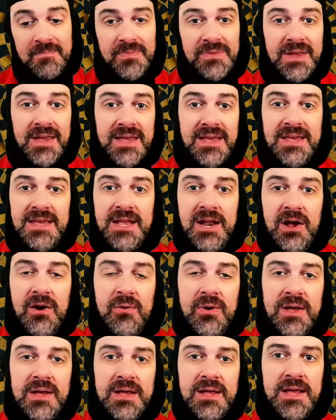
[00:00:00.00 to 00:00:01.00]
You know,
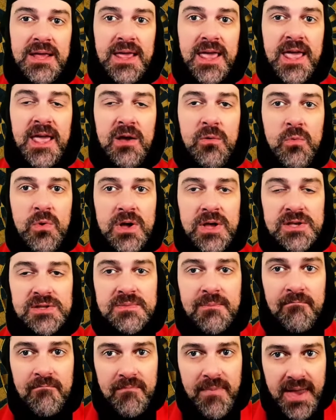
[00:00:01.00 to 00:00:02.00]
he was
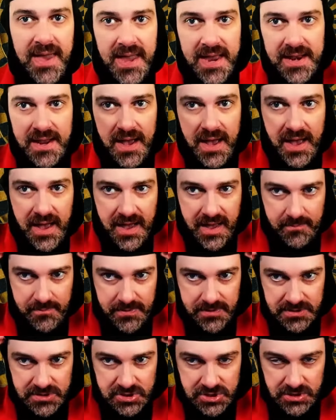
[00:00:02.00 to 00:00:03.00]
made up
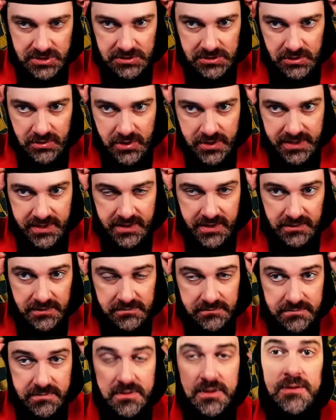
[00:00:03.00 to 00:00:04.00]
to look,
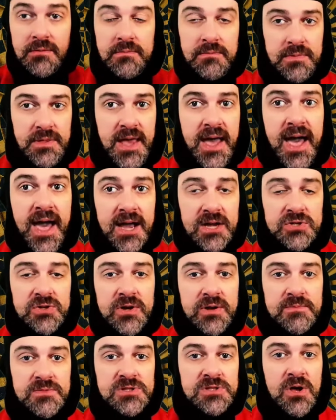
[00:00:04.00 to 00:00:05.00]
the actor
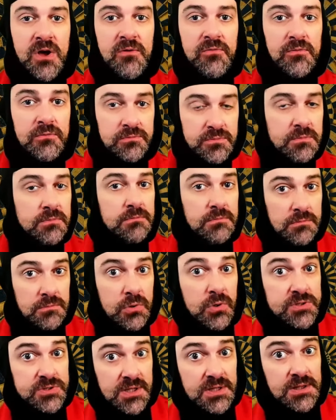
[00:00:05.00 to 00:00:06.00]
himself
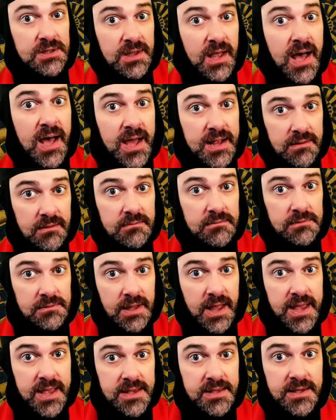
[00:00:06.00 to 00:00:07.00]
looked a lot
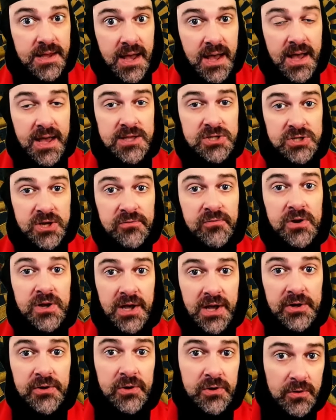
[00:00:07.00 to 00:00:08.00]
like Jeffrey
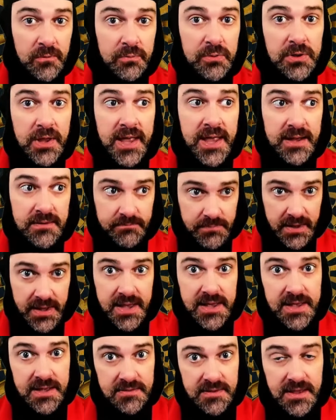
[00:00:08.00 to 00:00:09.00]
Hunter, who played
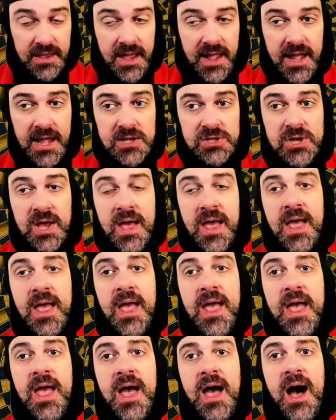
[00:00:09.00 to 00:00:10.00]
Pike in the cage.
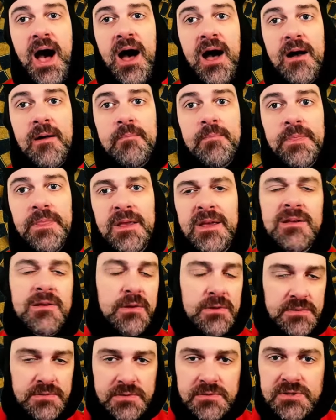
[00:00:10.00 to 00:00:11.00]

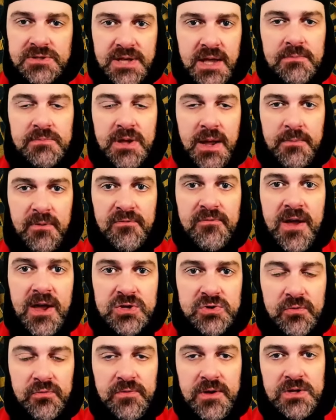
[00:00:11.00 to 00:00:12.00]
Same type of
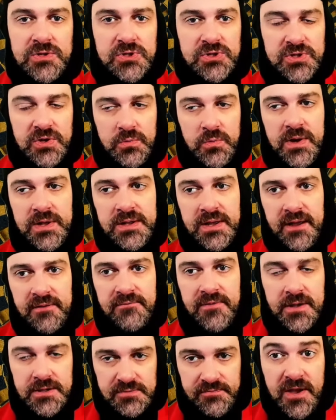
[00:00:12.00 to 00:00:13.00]
facial features and whatnot,
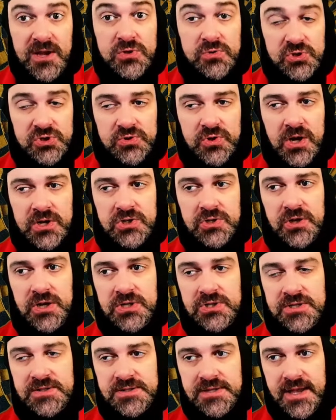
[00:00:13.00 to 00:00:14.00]
facial structure, I
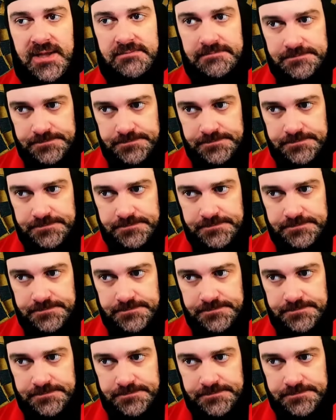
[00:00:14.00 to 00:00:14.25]
should say.